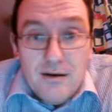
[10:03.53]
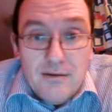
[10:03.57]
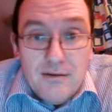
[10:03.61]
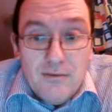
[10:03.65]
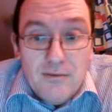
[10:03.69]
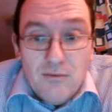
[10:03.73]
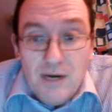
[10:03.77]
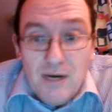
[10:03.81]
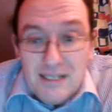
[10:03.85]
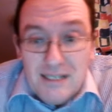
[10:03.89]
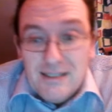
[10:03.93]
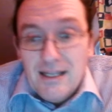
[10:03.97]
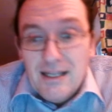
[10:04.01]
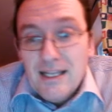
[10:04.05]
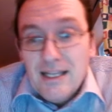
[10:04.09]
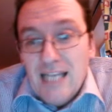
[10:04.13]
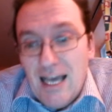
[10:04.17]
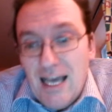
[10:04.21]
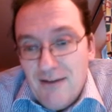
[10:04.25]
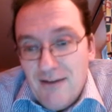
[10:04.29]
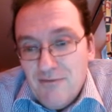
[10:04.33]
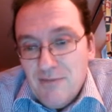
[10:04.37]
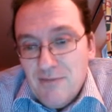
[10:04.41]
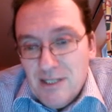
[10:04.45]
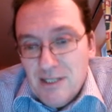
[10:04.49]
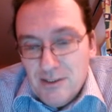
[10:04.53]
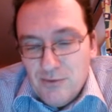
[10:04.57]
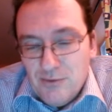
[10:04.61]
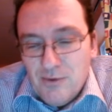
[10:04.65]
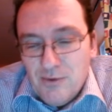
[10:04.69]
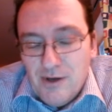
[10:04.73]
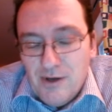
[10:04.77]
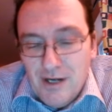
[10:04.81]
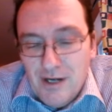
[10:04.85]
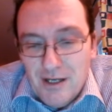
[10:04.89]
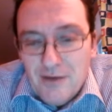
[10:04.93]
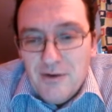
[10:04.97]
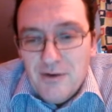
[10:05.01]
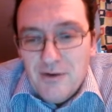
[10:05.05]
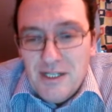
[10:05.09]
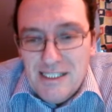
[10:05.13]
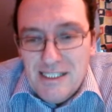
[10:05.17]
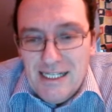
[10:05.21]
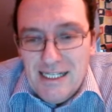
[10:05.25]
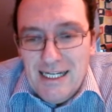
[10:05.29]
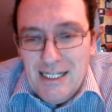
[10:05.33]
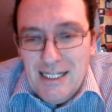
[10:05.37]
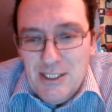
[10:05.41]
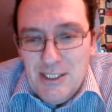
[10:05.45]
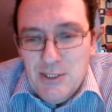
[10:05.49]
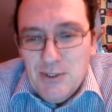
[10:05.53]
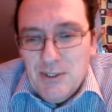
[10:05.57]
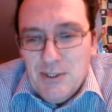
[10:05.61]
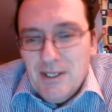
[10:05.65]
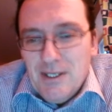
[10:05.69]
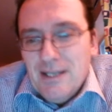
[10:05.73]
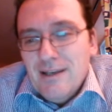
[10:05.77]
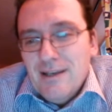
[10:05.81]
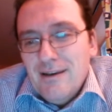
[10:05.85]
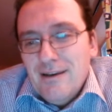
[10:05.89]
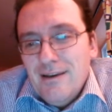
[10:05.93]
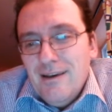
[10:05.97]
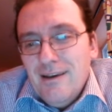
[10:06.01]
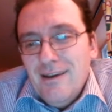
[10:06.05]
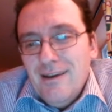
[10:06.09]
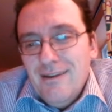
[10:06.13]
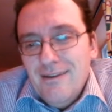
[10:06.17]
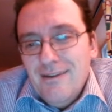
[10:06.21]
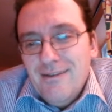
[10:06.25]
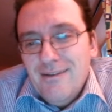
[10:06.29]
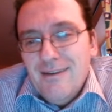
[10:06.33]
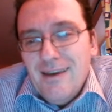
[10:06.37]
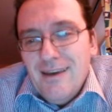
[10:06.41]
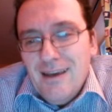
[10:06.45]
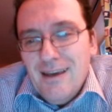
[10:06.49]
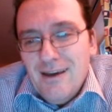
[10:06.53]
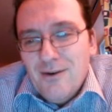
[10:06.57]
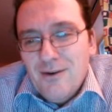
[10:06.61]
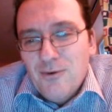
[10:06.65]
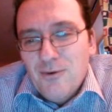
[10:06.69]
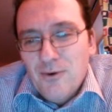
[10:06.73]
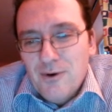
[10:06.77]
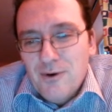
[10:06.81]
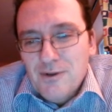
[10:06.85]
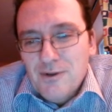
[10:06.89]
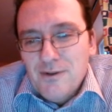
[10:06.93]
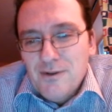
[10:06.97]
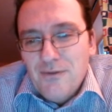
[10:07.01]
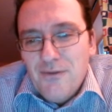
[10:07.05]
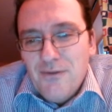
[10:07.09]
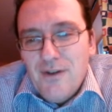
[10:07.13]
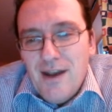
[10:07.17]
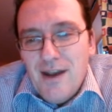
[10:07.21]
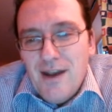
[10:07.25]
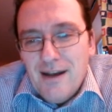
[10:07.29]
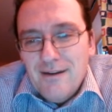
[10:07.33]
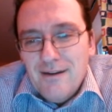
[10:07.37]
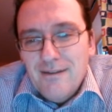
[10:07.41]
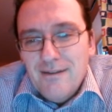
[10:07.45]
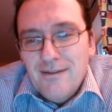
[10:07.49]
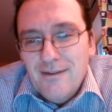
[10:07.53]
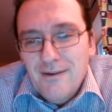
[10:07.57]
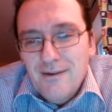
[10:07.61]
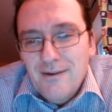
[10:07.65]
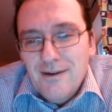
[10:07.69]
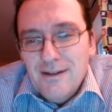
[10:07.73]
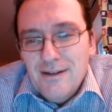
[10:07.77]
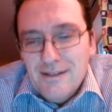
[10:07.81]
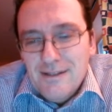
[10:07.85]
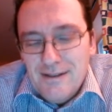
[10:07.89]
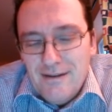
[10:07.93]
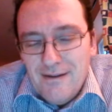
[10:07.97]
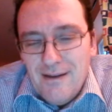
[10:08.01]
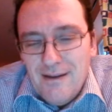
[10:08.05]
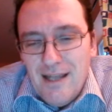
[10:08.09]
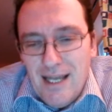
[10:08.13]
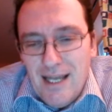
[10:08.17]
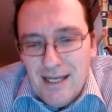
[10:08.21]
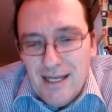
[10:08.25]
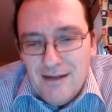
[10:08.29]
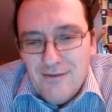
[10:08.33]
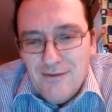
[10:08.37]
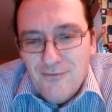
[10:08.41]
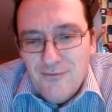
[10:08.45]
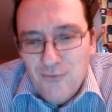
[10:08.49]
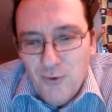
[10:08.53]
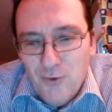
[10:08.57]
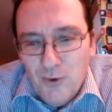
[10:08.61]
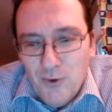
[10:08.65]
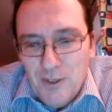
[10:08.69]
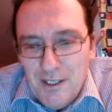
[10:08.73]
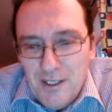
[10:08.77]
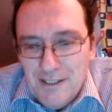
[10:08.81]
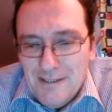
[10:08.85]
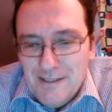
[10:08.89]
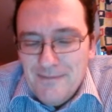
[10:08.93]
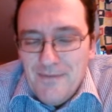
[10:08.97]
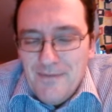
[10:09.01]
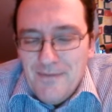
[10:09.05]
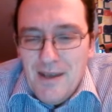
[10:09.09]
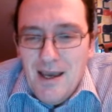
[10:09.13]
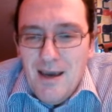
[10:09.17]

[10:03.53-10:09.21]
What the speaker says: Western governments were increasingly doing in the course of the 1930s and the 1940s,